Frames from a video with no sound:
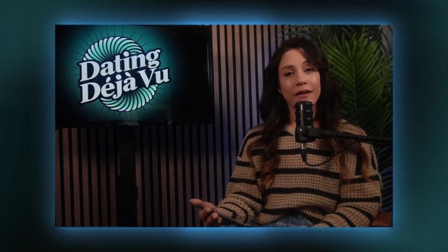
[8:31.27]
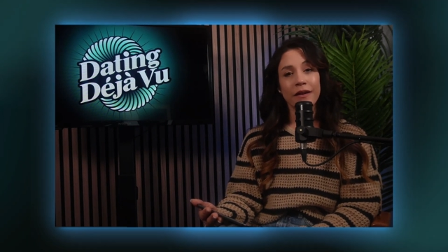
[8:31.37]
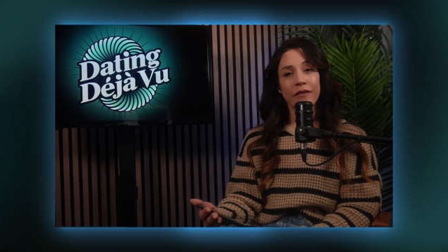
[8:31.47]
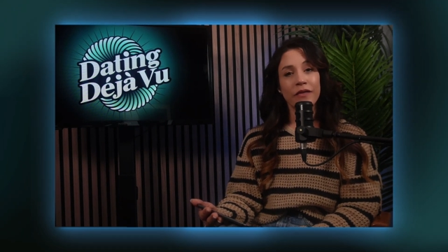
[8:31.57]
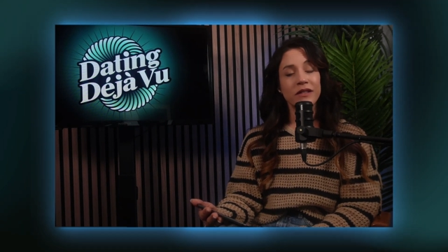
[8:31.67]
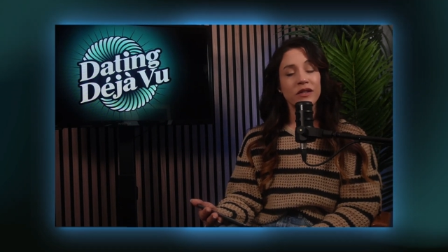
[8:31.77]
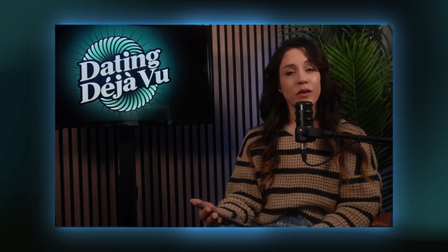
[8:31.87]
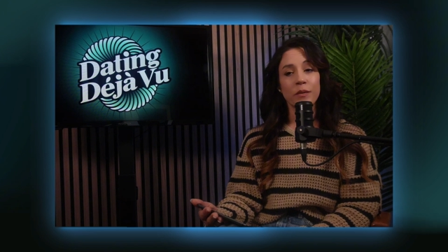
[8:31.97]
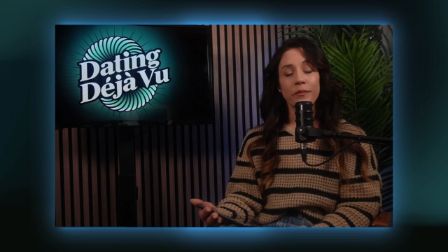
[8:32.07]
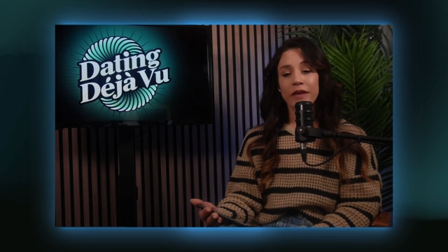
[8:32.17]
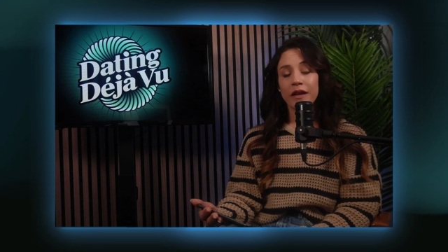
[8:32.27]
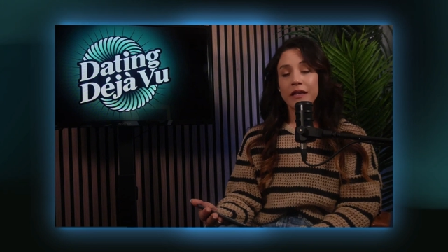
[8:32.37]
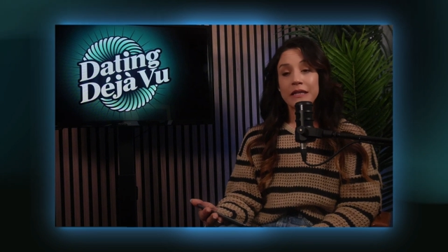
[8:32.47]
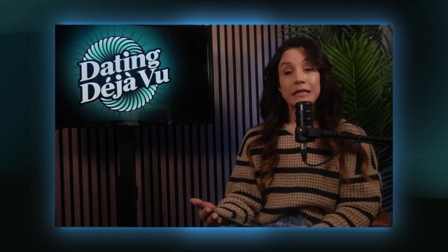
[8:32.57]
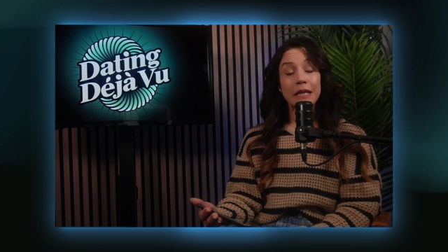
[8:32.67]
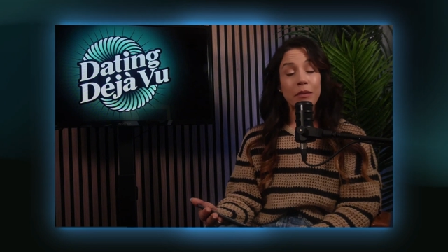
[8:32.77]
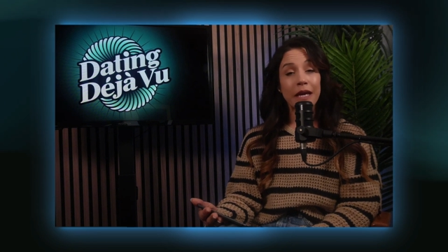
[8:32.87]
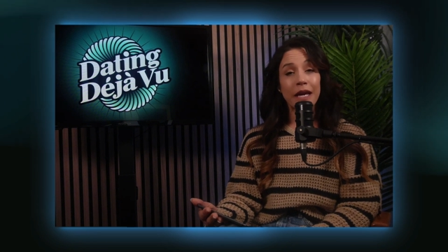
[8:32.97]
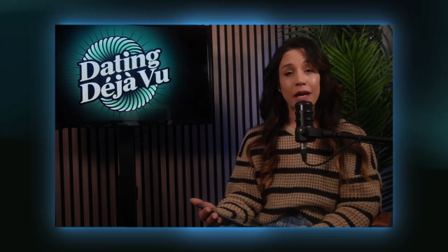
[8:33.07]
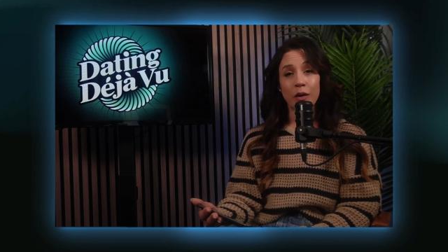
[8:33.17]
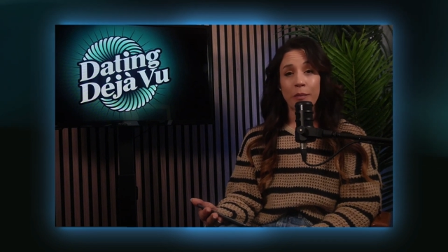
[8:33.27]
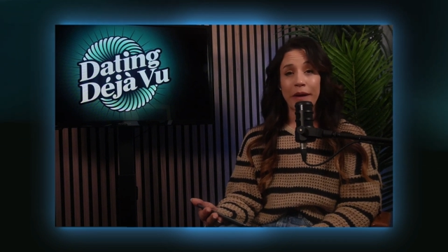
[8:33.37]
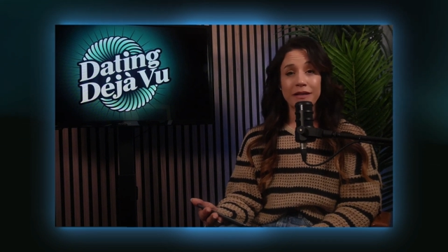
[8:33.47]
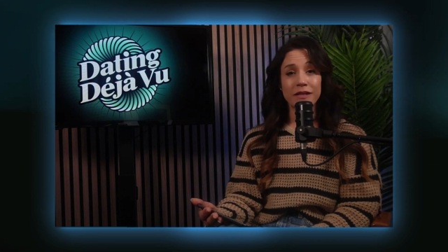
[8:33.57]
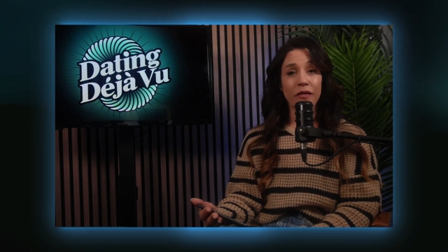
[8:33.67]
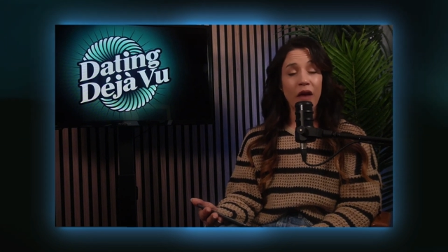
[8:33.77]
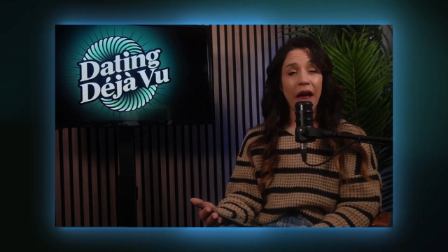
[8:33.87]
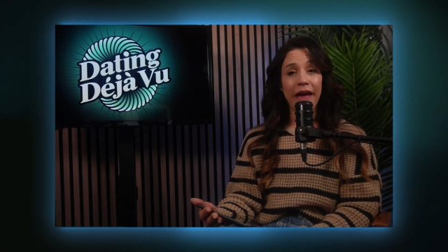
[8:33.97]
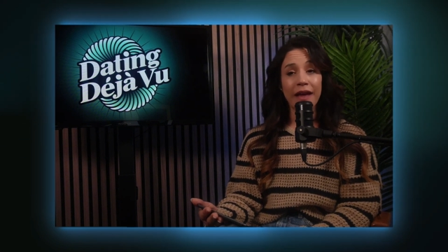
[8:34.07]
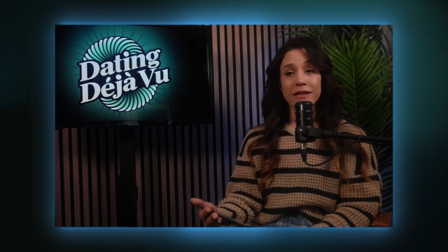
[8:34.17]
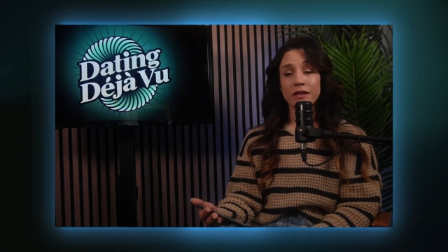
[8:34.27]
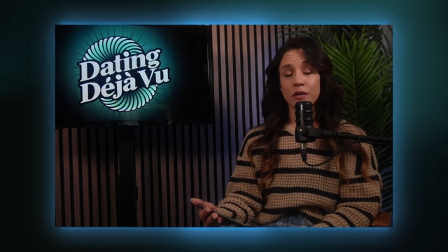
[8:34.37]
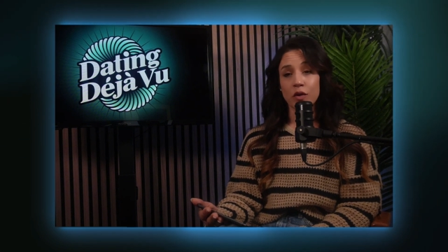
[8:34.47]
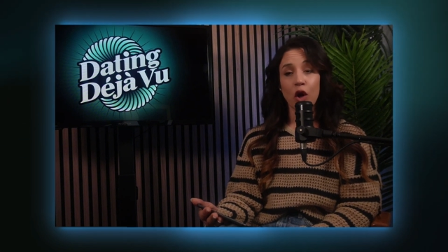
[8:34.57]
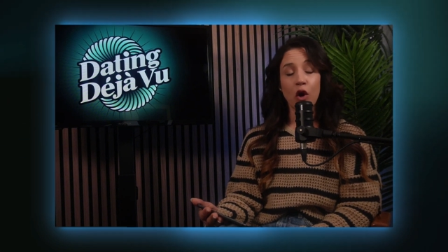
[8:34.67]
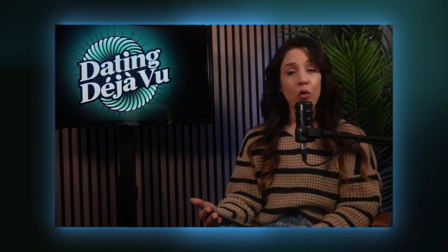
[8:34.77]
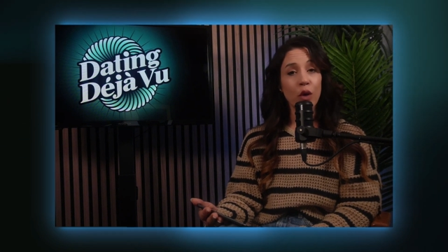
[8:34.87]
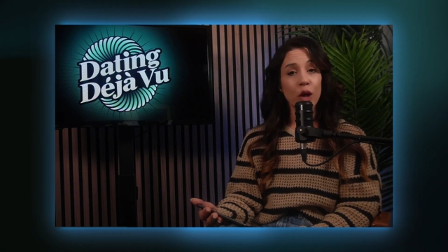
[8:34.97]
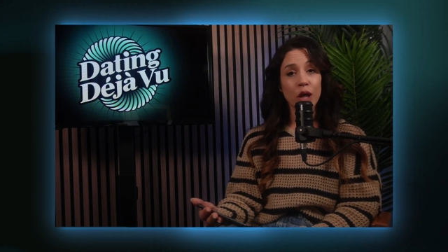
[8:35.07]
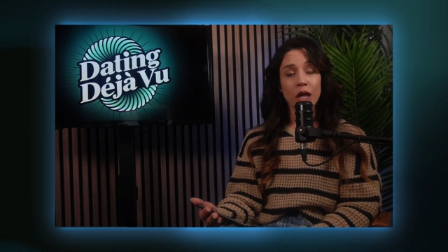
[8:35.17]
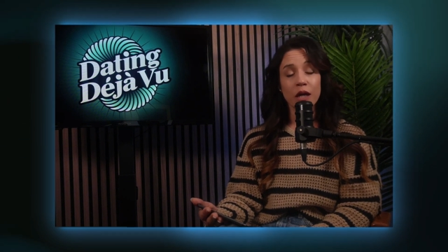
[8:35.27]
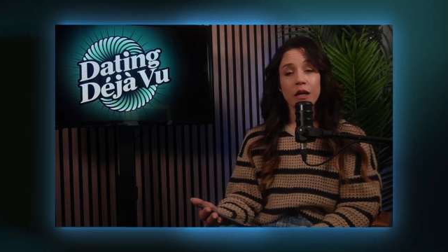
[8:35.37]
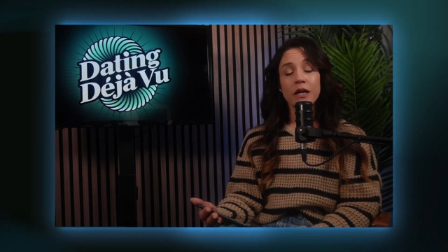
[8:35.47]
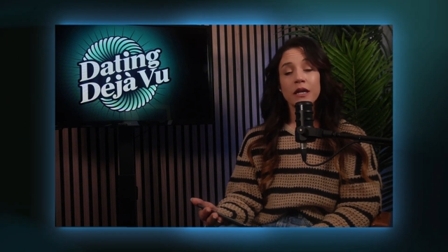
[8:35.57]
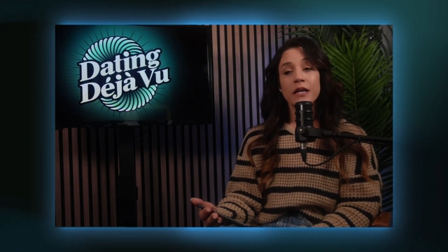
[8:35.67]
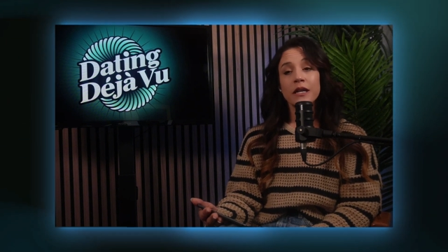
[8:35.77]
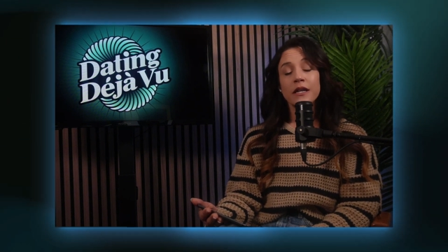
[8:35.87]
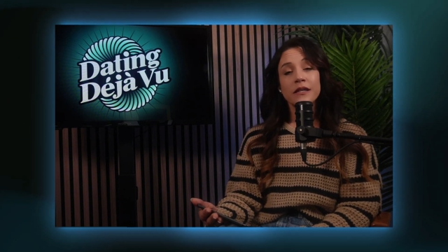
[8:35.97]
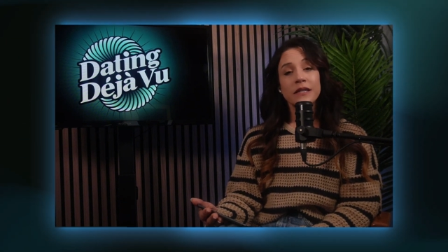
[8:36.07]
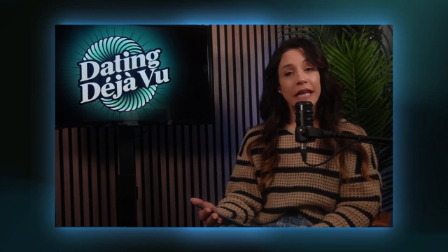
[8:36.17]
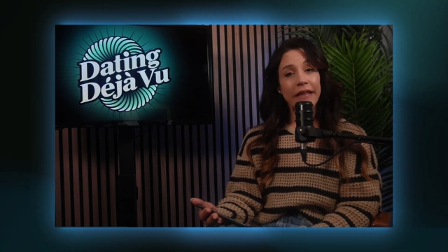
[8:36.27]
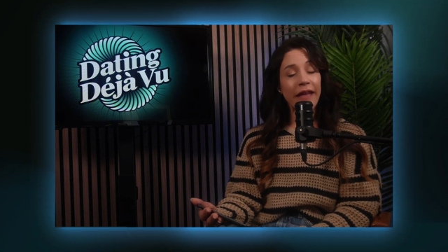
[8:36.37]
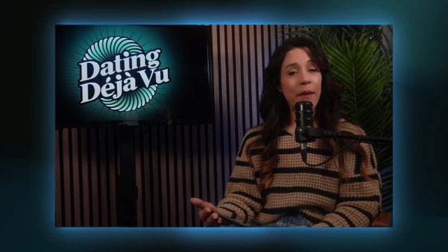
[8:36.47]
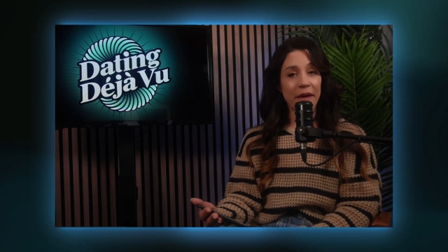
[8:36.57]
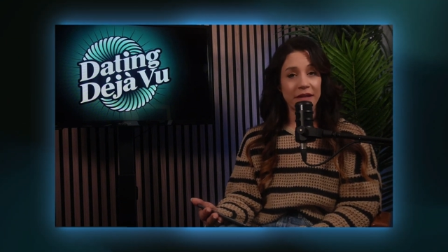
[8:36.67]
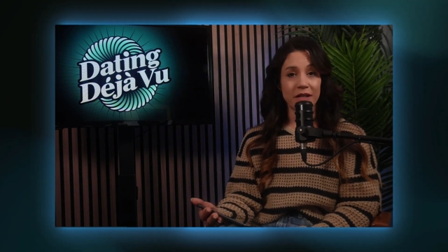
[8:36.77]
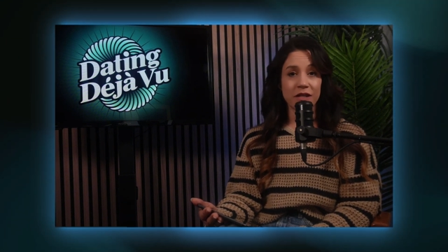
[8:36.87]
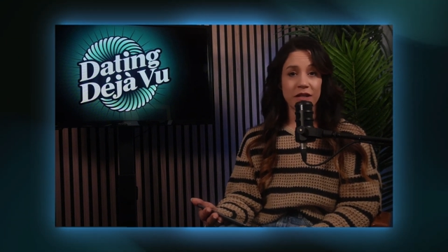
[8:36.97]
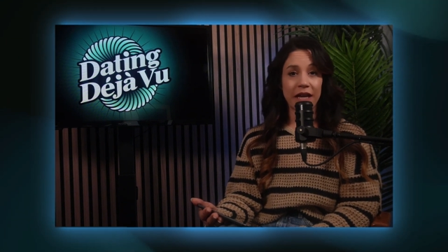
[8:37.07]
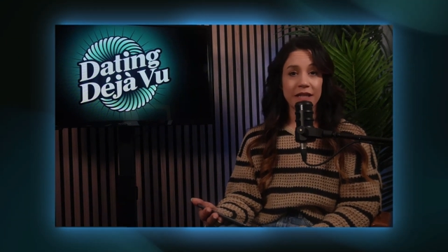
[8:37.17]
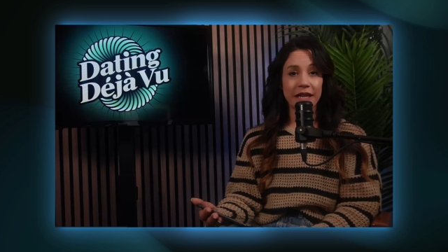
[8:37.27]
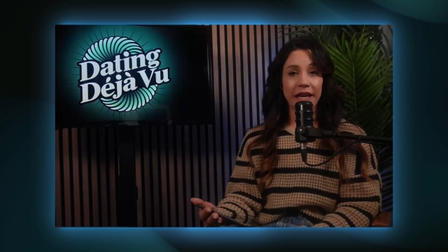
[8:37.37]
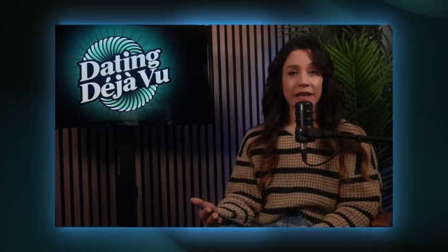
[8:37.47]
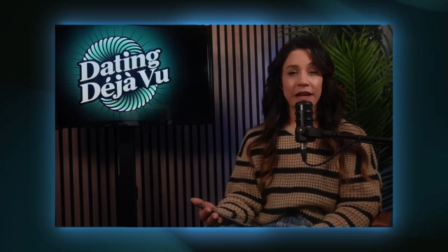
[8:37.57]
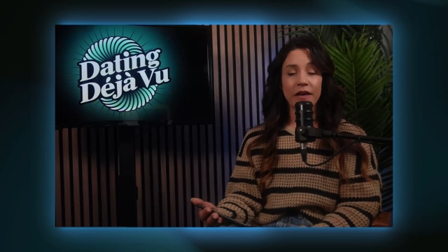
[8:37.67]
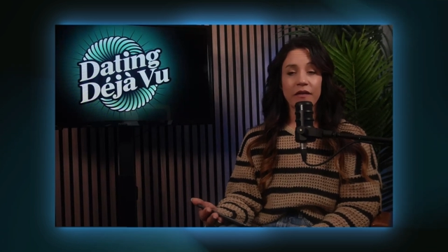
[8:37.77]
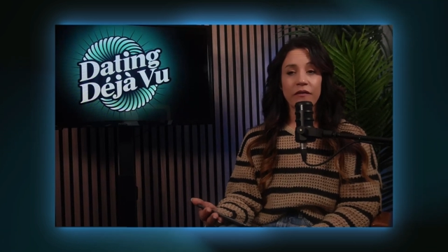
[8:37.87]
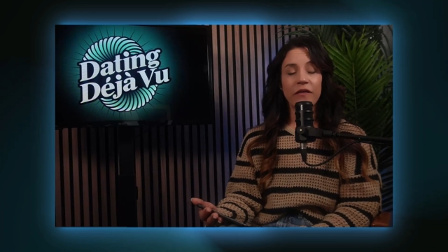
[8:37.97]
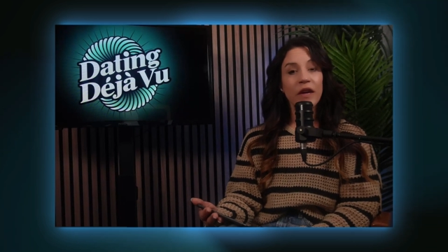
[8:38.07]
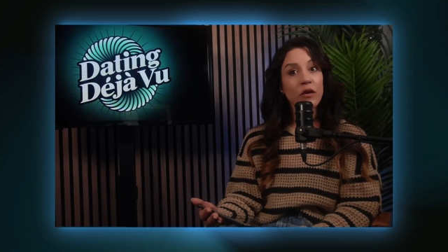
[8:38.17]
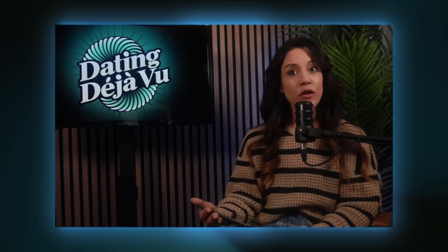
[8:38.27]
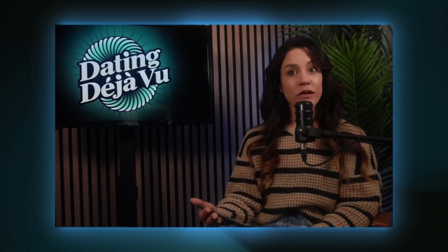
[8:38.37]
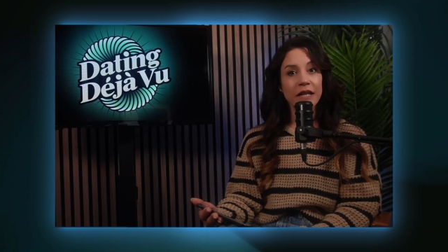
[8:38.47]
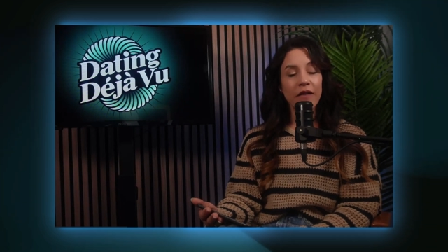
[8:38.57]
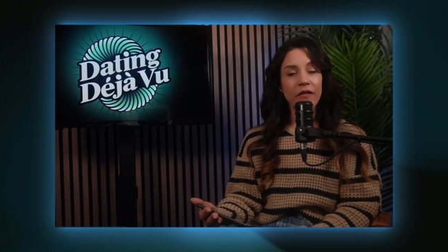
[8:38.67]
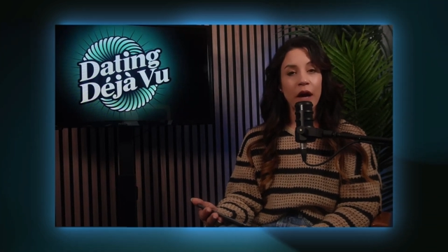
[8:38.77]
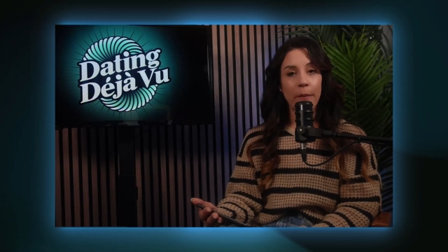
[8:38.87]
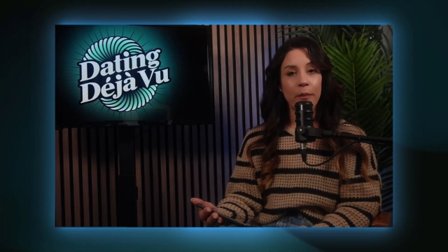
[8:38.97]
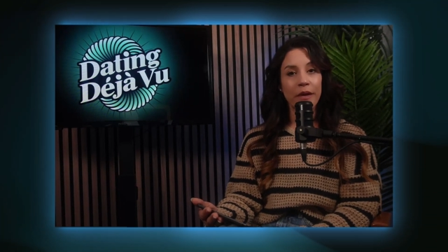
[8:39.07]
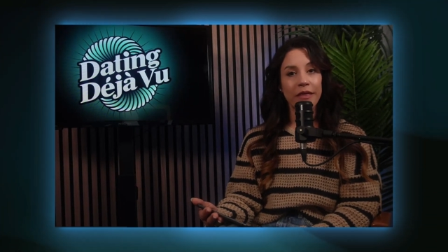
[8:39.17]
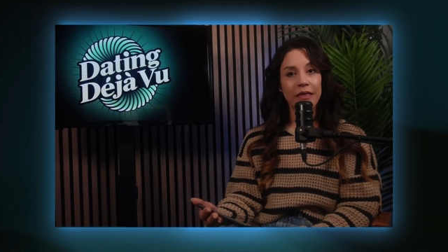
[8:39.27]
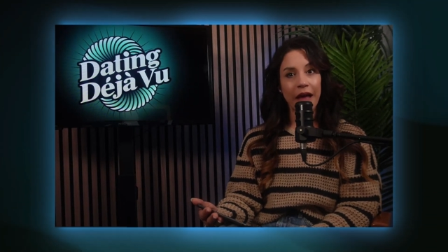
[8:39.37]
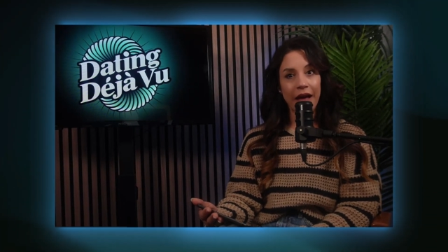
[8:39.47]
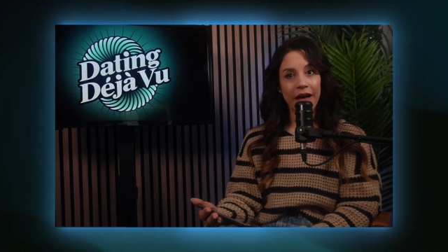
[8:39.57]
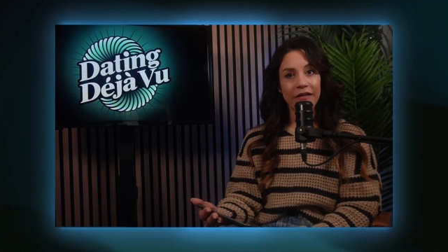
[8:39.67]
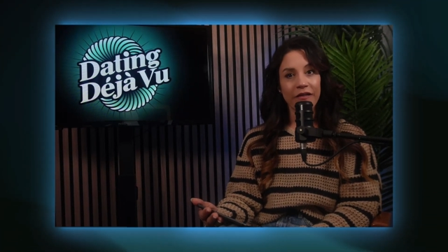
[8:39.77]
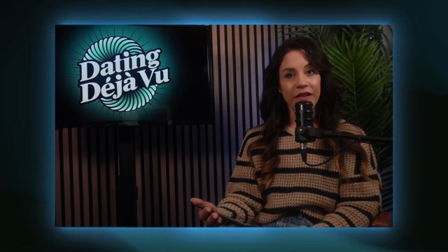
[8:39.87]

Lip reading: If it's your sibling, your best friend, your coworker, send that message that day. Like fill yourself up with love.